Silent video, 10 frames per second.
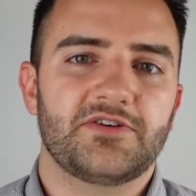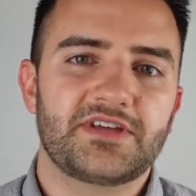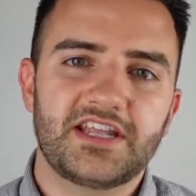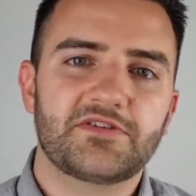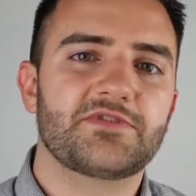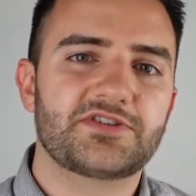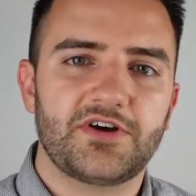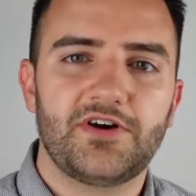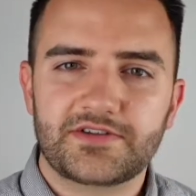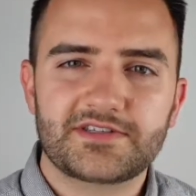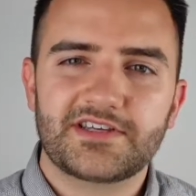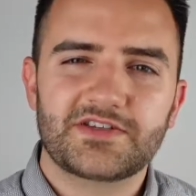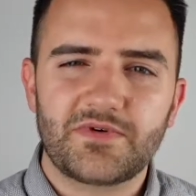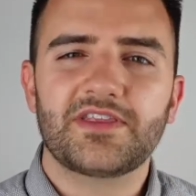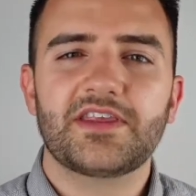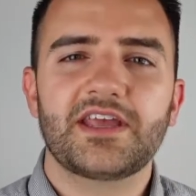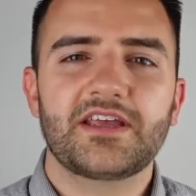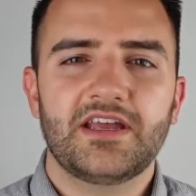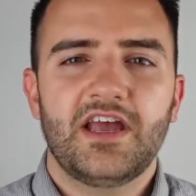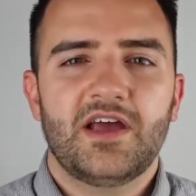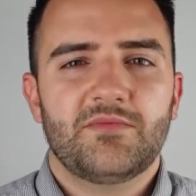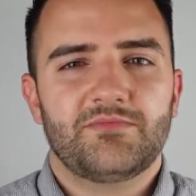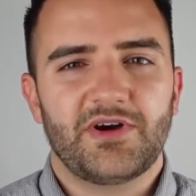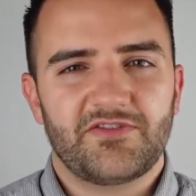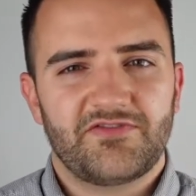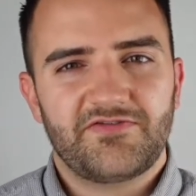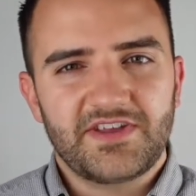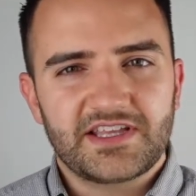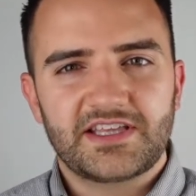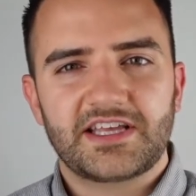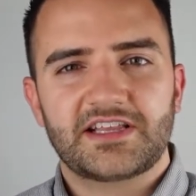Getting results is one thing, but feeling